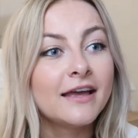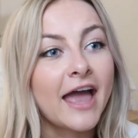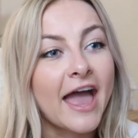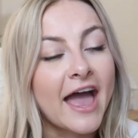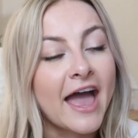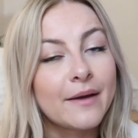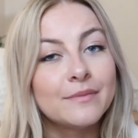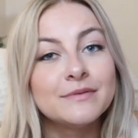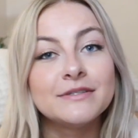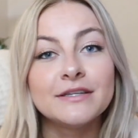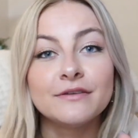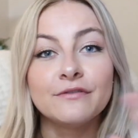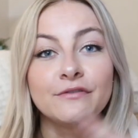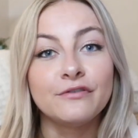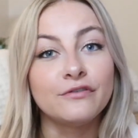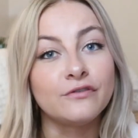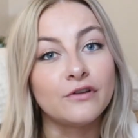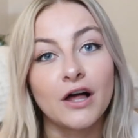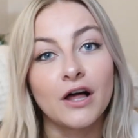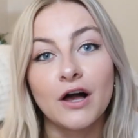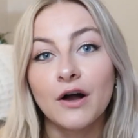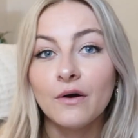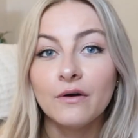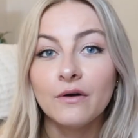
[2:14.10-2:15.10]
ebbed and
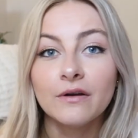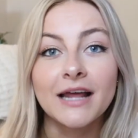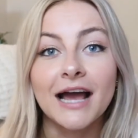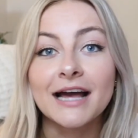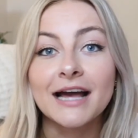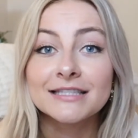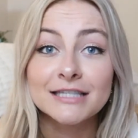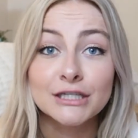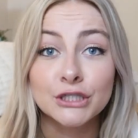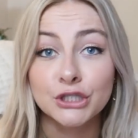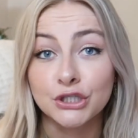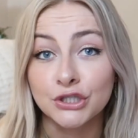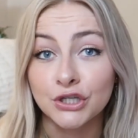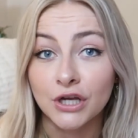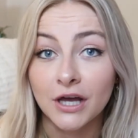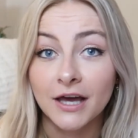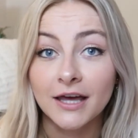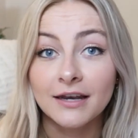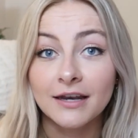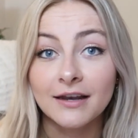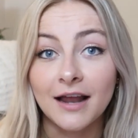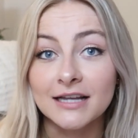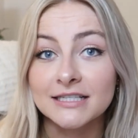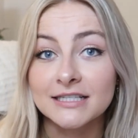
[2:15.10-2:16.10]
flowed as it
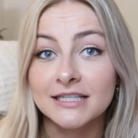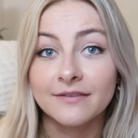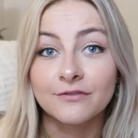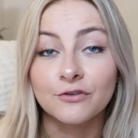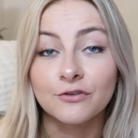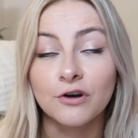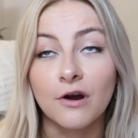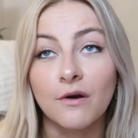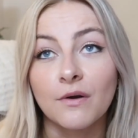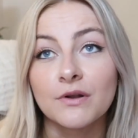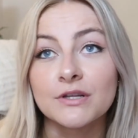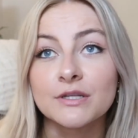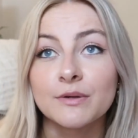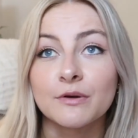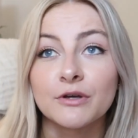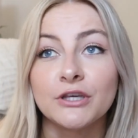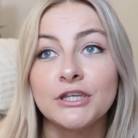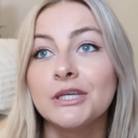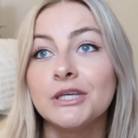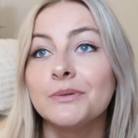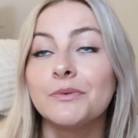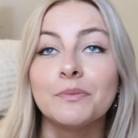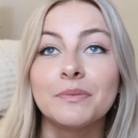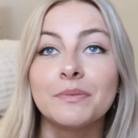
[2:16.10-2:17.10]
should as I've grown as a
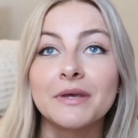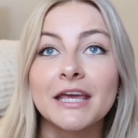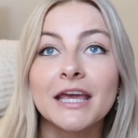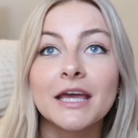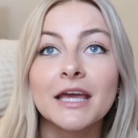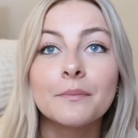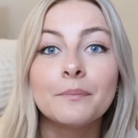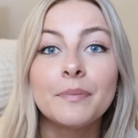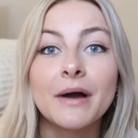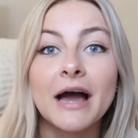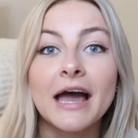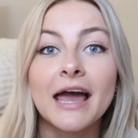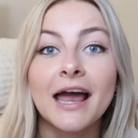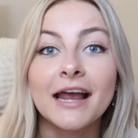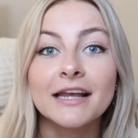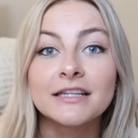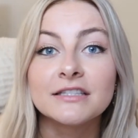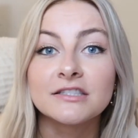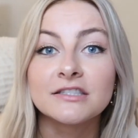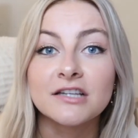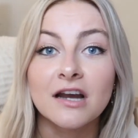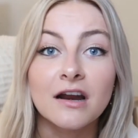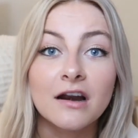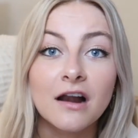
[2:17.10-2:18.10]
human being, but
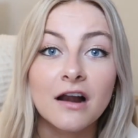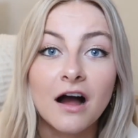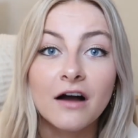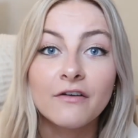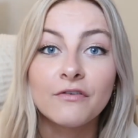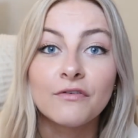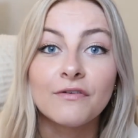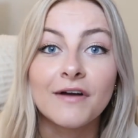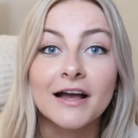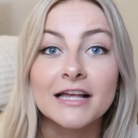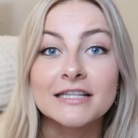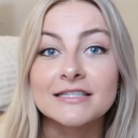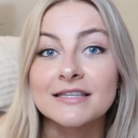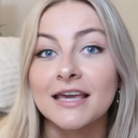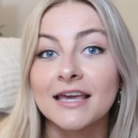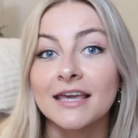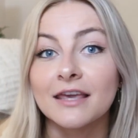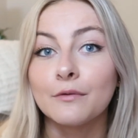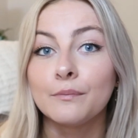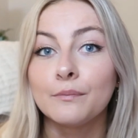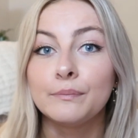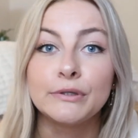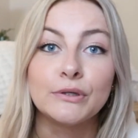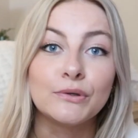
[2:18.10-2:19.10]
it started off as
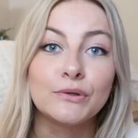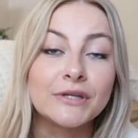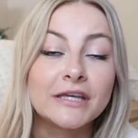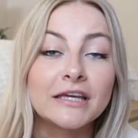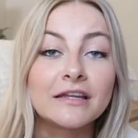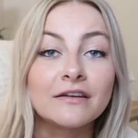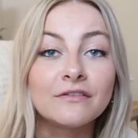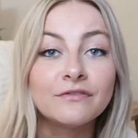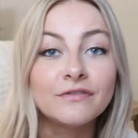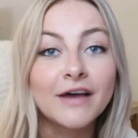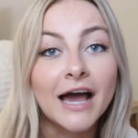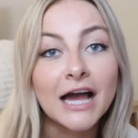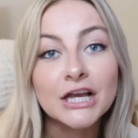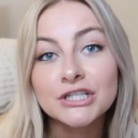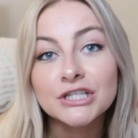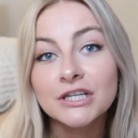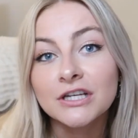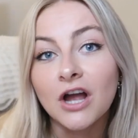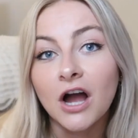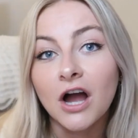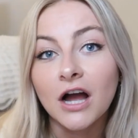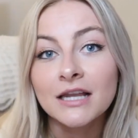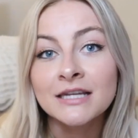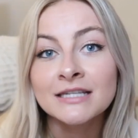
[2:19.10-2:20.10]
like beauty and
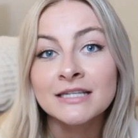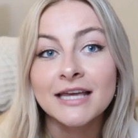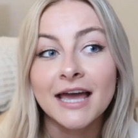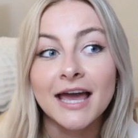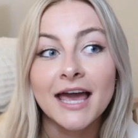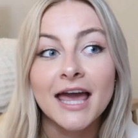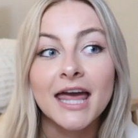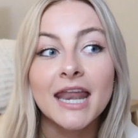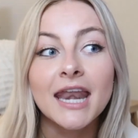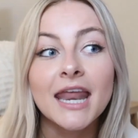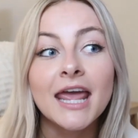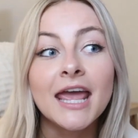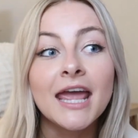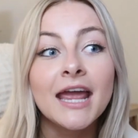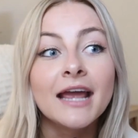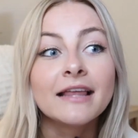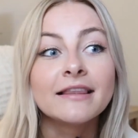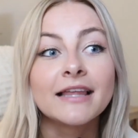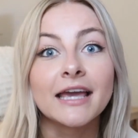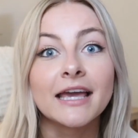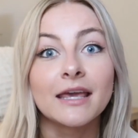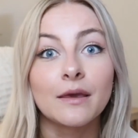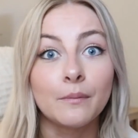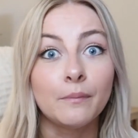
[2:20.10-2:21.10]
fashion content,
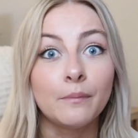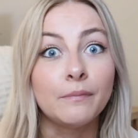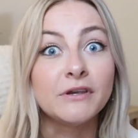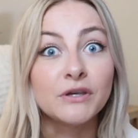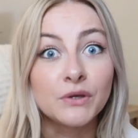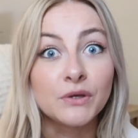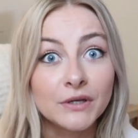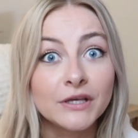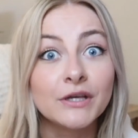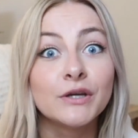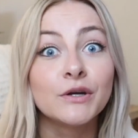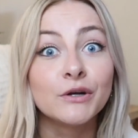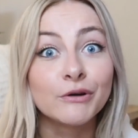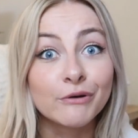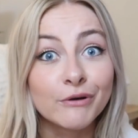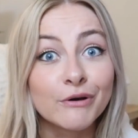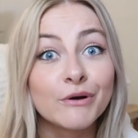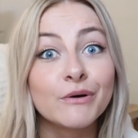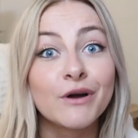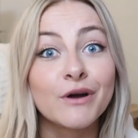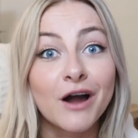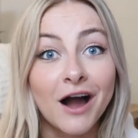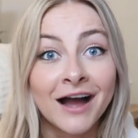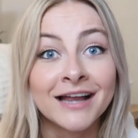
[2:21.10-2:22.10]
like beauty
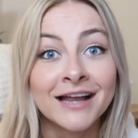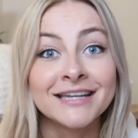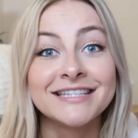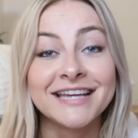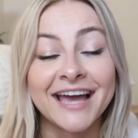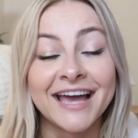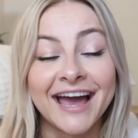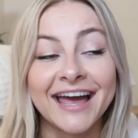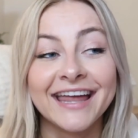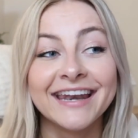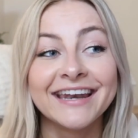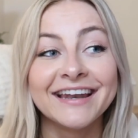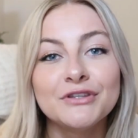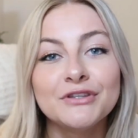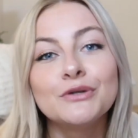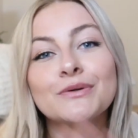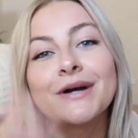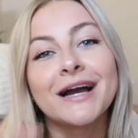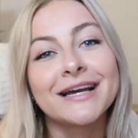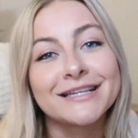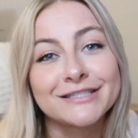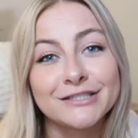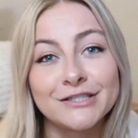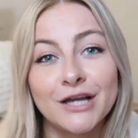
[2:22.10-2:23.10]
guru content. You
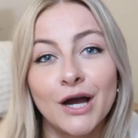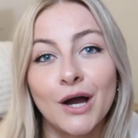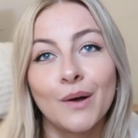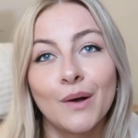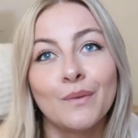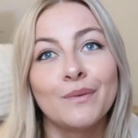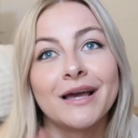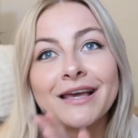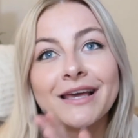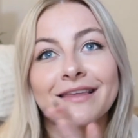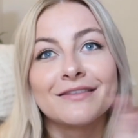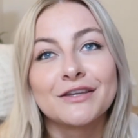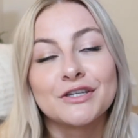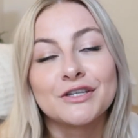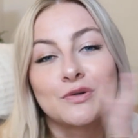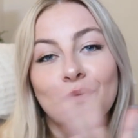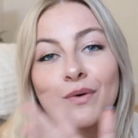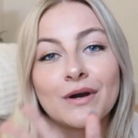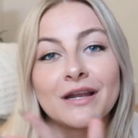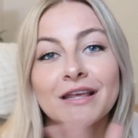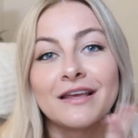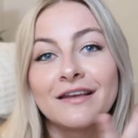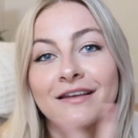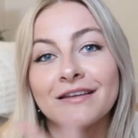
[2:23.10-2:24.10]
guys know, like the
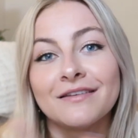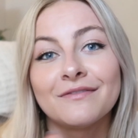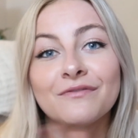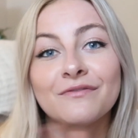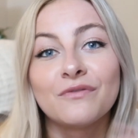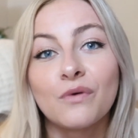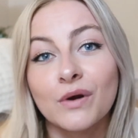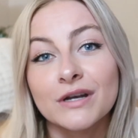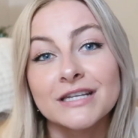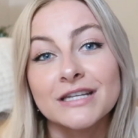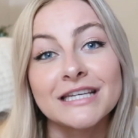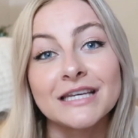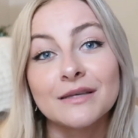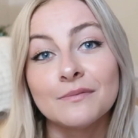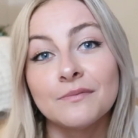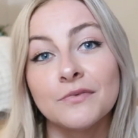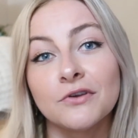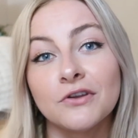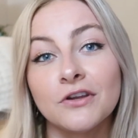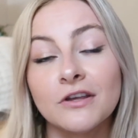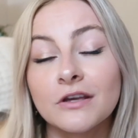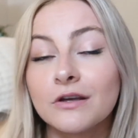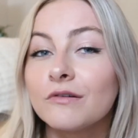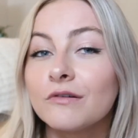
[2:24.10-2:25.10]
2014
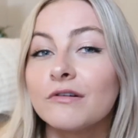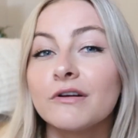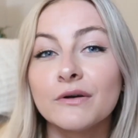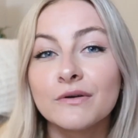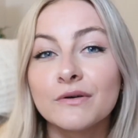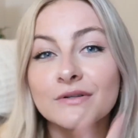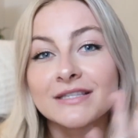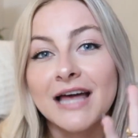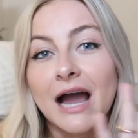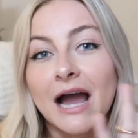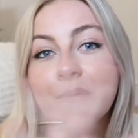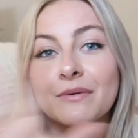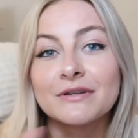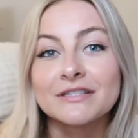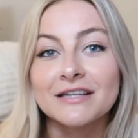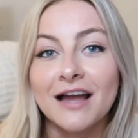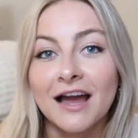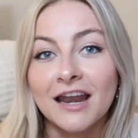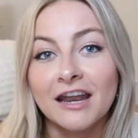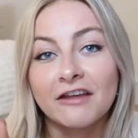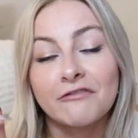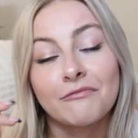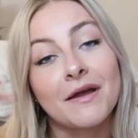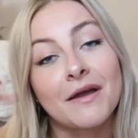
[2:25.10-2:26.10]
beauty gurus, that was
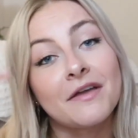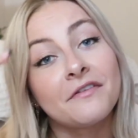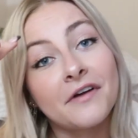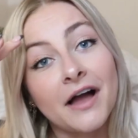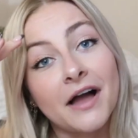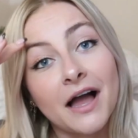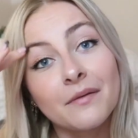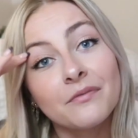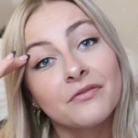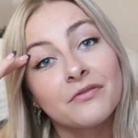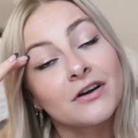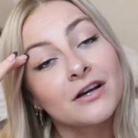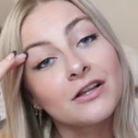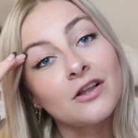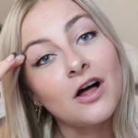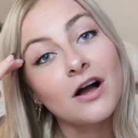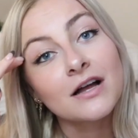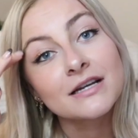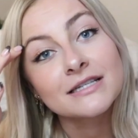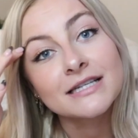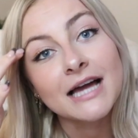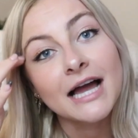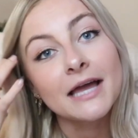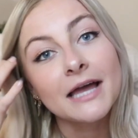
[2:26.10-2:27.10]
kind of my vibe for a
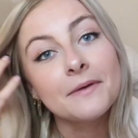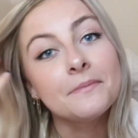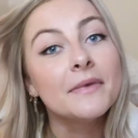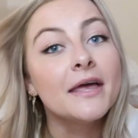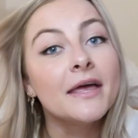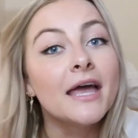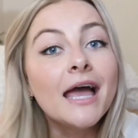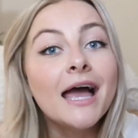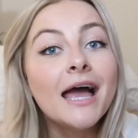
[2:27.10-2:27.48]
long time.